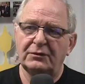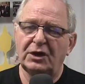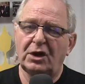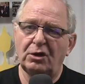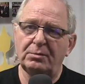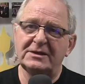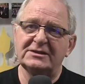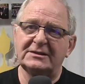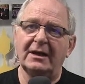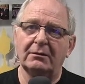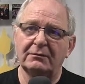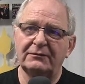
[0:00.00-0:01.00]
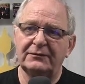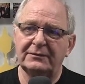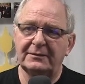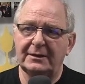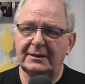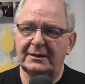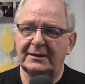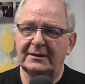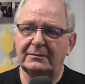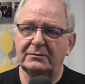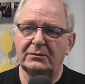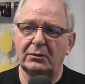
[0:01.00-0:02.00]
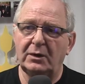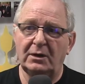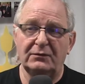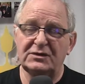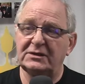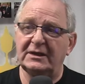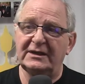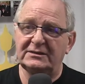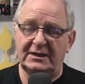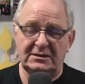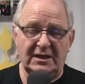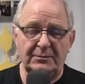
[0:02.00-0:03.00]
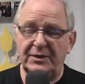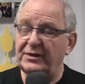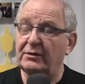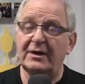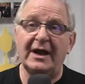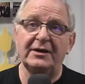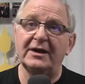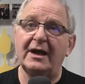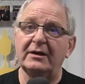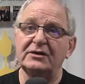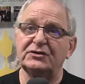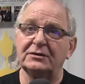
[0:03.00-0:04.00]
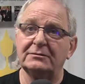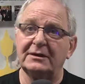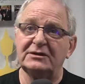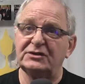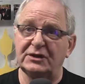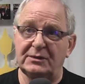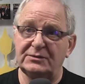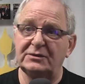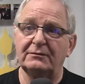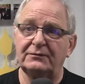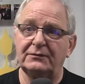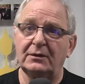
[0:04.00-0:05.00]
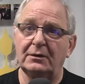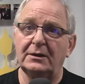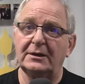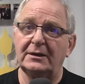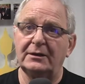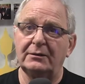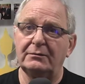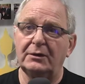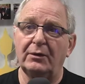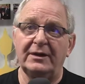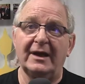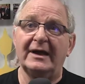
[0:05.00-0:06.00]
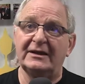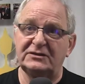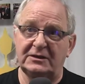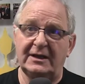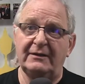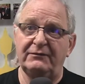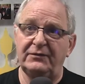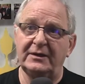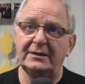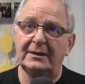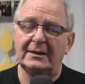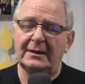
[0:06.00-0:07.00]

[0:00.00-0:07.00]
The club itself, um, well, obviously it's, it's led me in the right direction in terms of uh, knowing that I had to get fit.